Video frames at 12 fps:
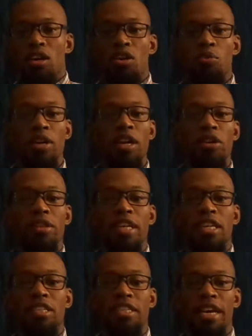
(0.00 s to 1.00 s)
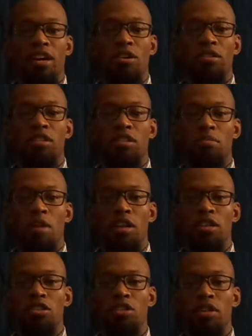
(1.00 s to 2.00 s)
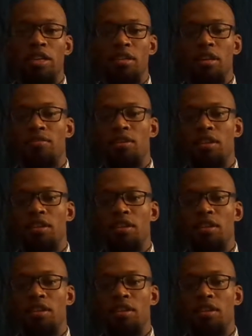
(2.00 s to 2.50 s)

We learned that a cell is the smallest unit of a